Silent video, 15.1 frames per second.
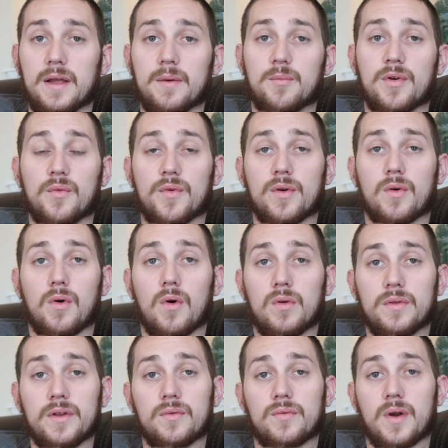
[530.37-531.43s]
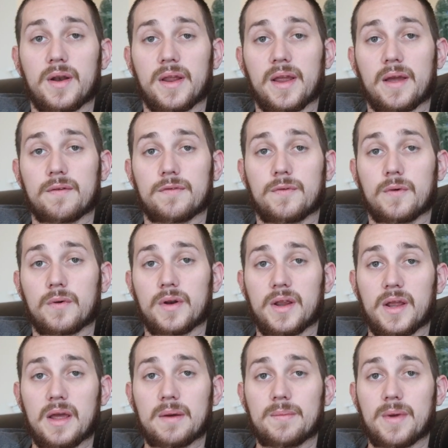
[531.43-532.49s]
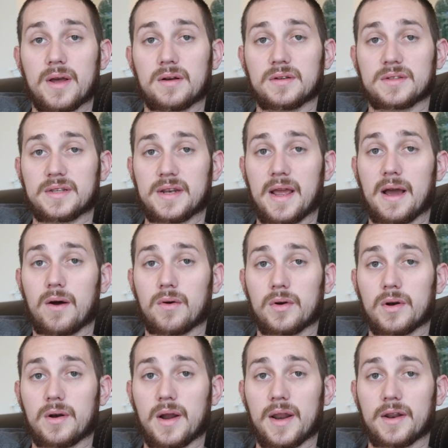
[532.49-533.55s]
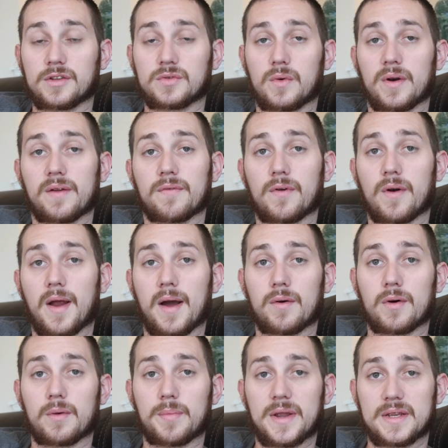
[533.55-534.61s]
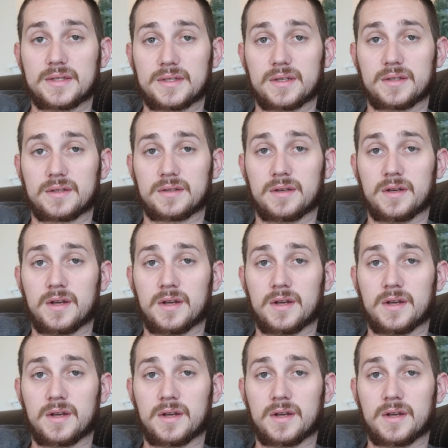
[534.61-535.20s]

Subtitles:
but we were only running at 40 mLs an hour at a 24-hour basis.